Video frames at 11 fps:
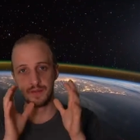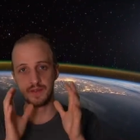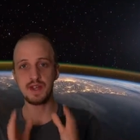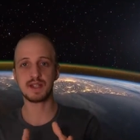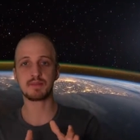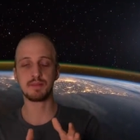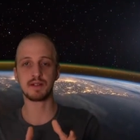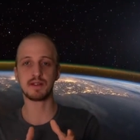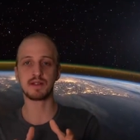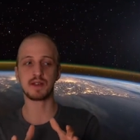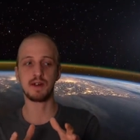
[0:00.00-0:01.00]
This
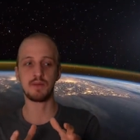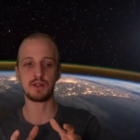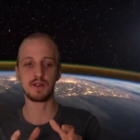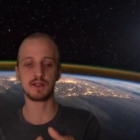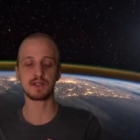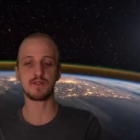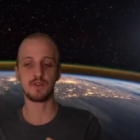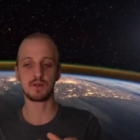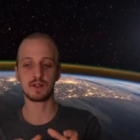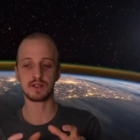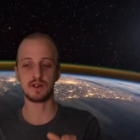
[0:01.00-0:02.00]
month I want you guys to
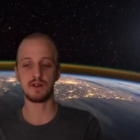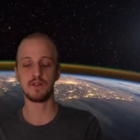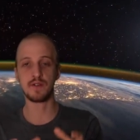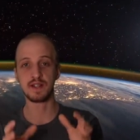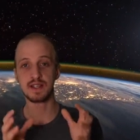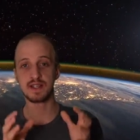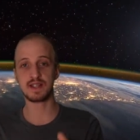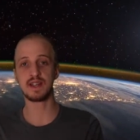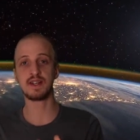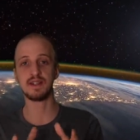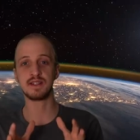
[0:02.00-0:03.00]
focus on the
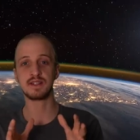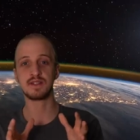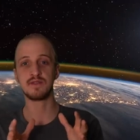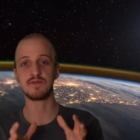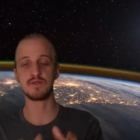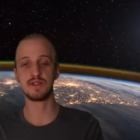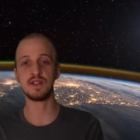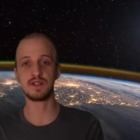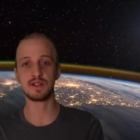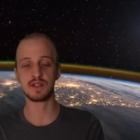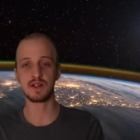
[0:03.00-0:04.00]
Cygnus
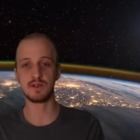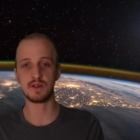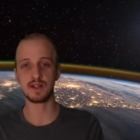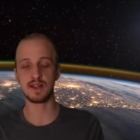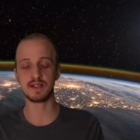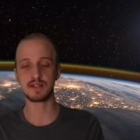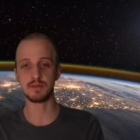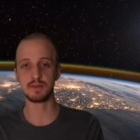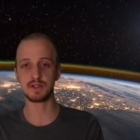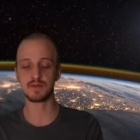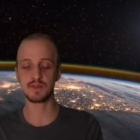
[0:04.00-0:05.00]
region. I want to get some
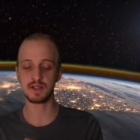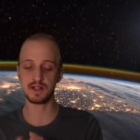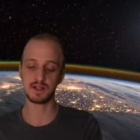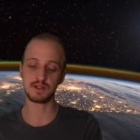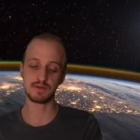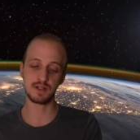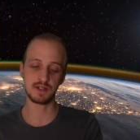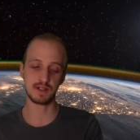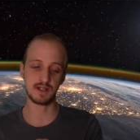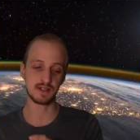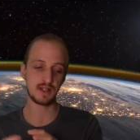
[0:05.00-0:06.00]
images of the Cygnus
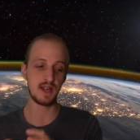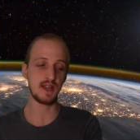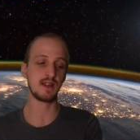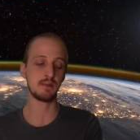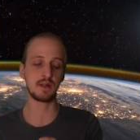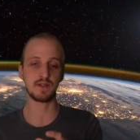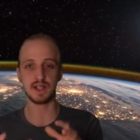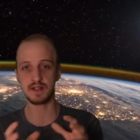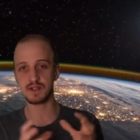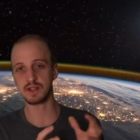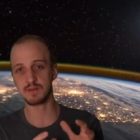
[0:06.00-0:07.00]
region. Let's take a bit of
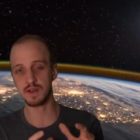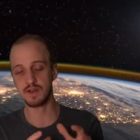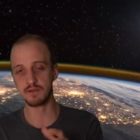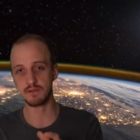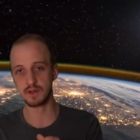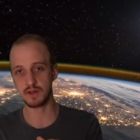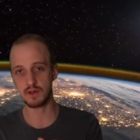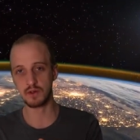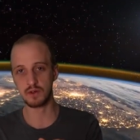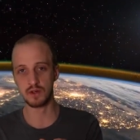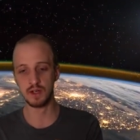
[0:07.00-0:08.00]
attention away from the
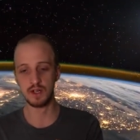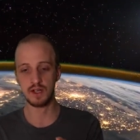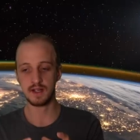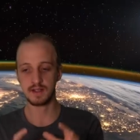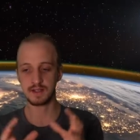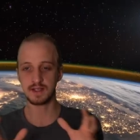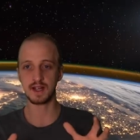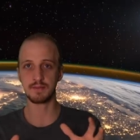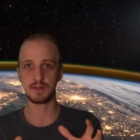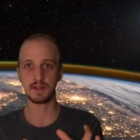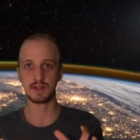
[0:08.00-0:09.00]
core and
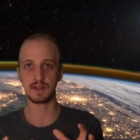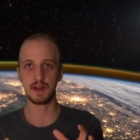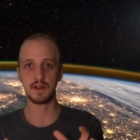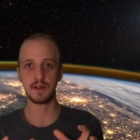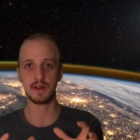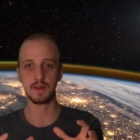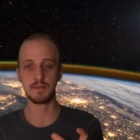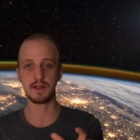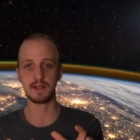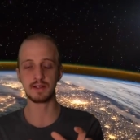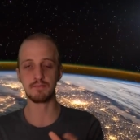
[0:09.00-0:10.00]
celebrate this other
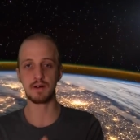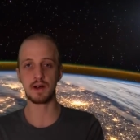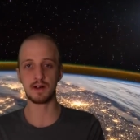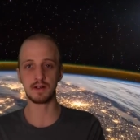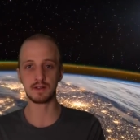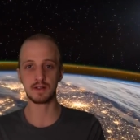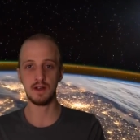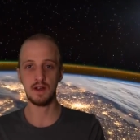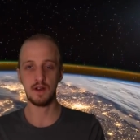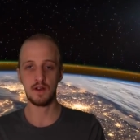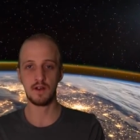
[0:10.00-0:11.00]
amazing part
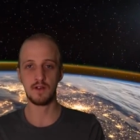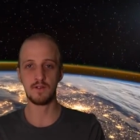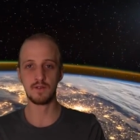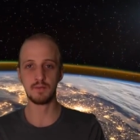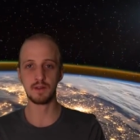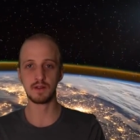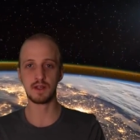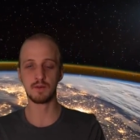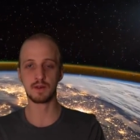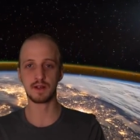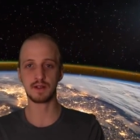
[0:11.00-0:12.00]
of the
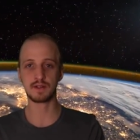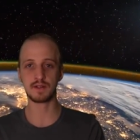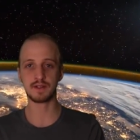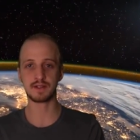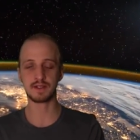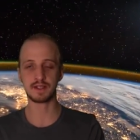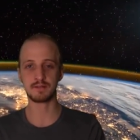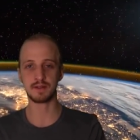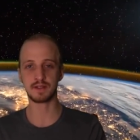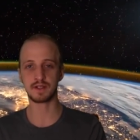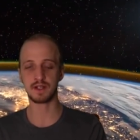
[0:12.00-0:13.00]
Milky Way. So that's this
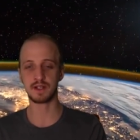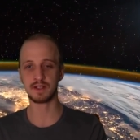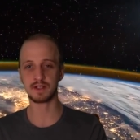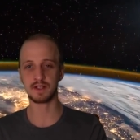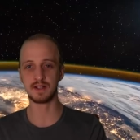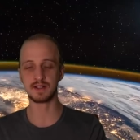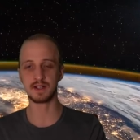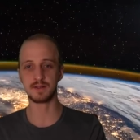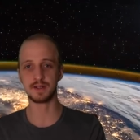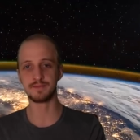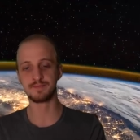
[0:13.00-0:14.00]
month's challenge, guys.
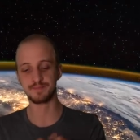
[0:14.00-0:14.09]
Anyway,